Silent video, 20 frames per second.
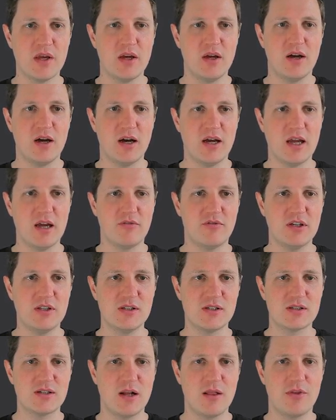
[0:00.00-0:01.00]
I have
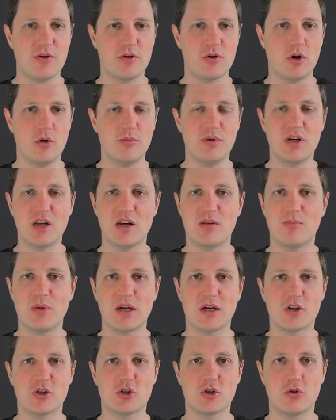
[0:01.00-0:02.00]
installed the combinat
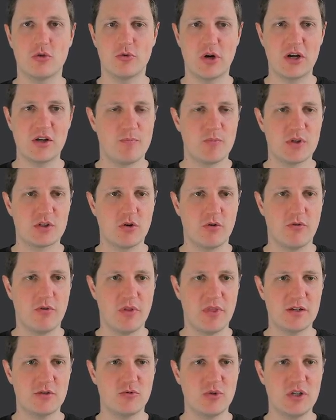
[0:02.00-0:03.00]
package already, so for
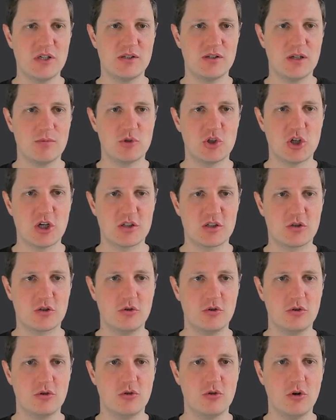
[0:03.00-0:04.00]
that reason I'm just
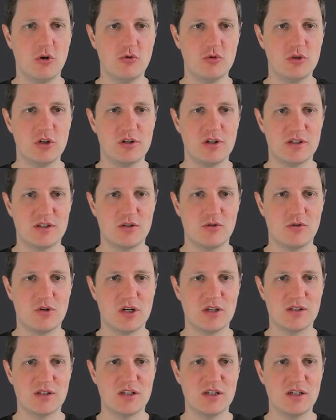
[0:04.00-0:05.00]
going to load it, as you
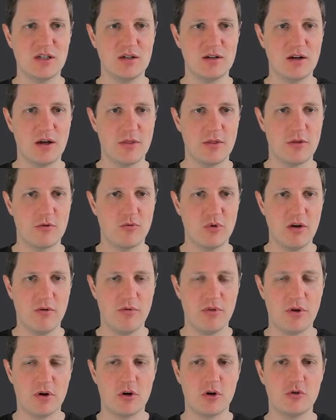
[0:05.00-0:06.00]
can see in line three
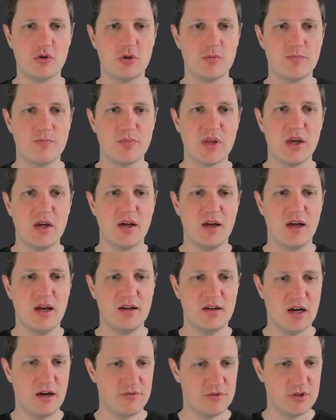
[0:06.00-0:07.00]
of the code.
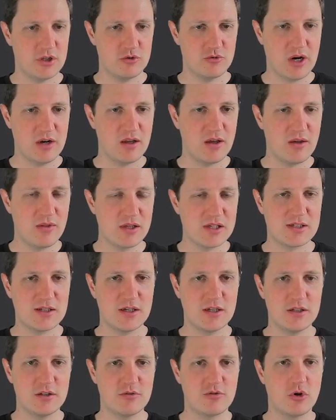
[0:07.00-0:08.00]
And after running this
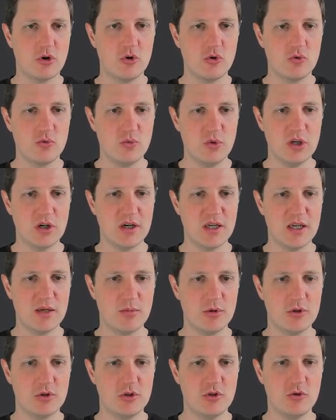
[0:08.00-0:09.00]
line of code, we are
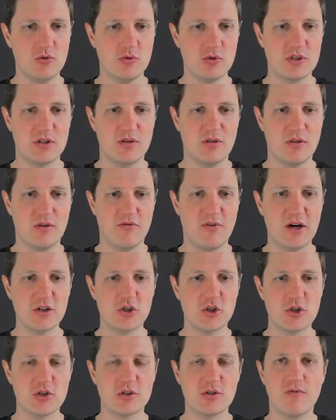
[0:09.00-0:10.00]
able to use the
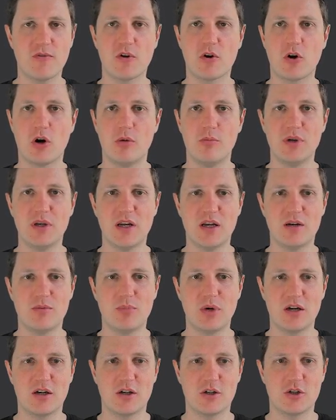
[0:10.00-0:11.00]
functions of the combinat
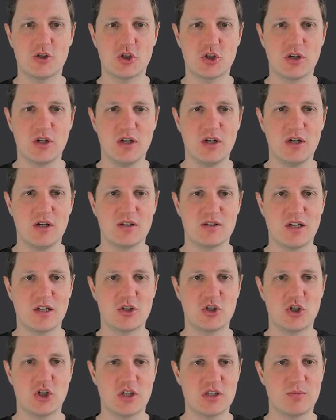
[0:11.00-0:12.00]
package,
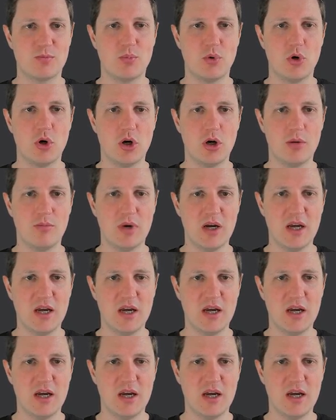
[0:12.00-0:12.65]
such as permn